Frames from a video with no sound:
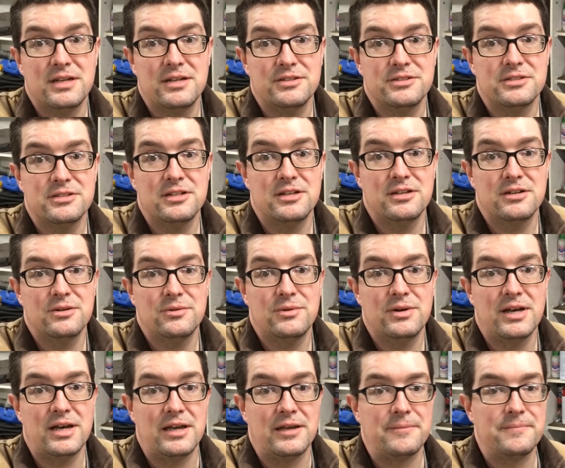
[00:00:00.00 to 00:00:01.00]
else along the
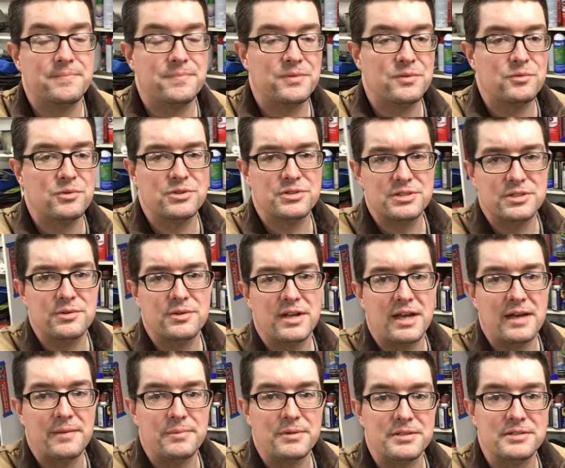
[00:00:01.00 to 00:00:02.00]
way. We'll see what
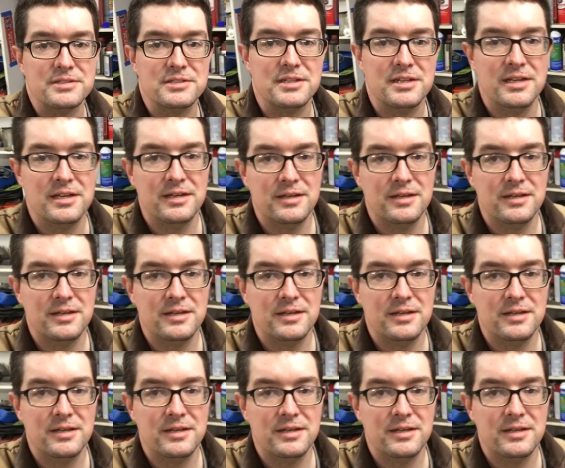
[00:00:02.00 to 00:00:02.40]
happens.